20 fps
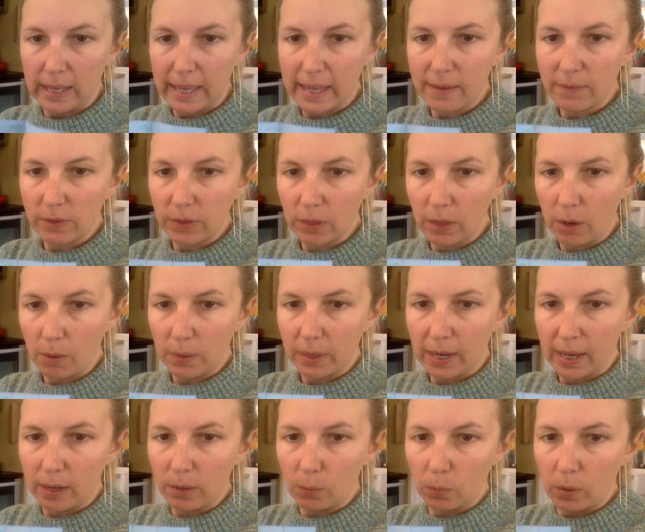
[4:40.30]
even though it
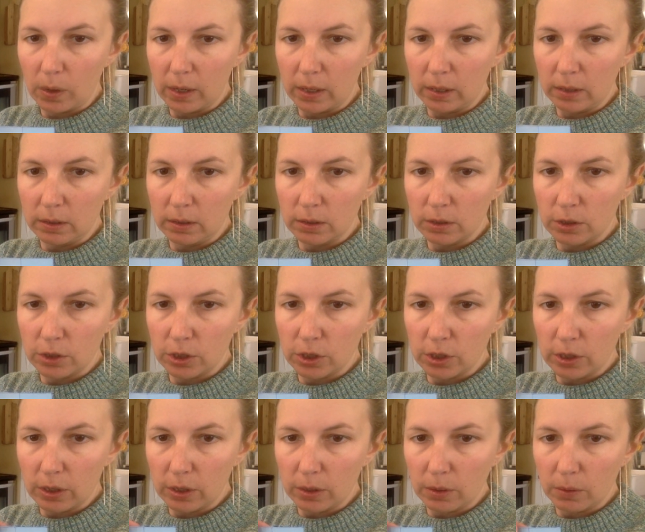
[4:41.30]
had 1,
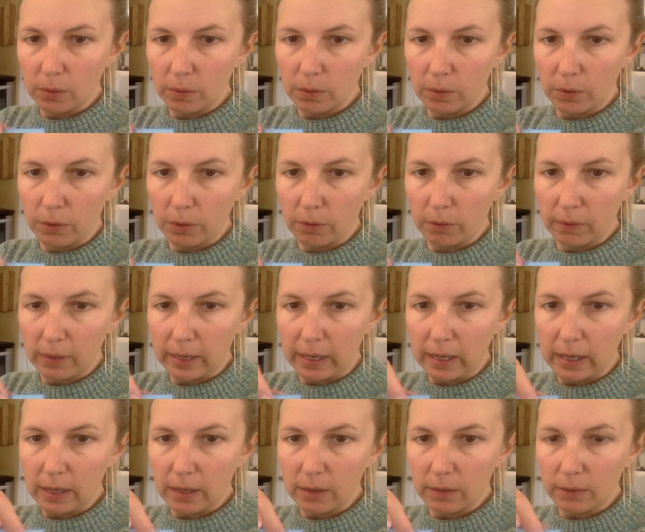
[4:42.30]
2,
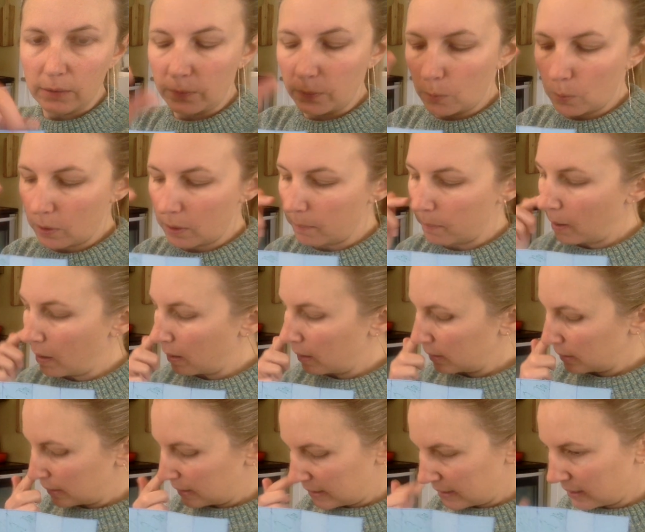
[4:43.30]
3, 4
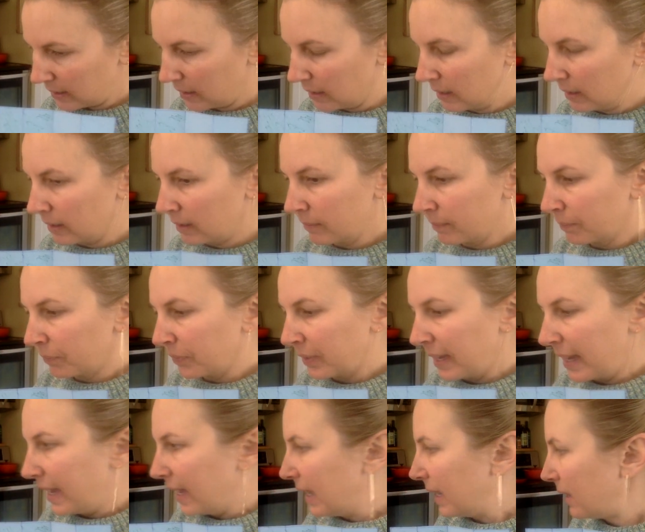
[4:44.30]
parts.
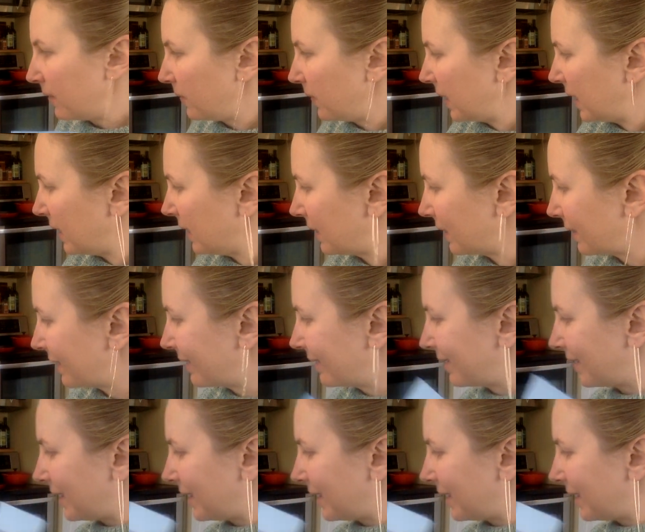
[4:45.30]
If it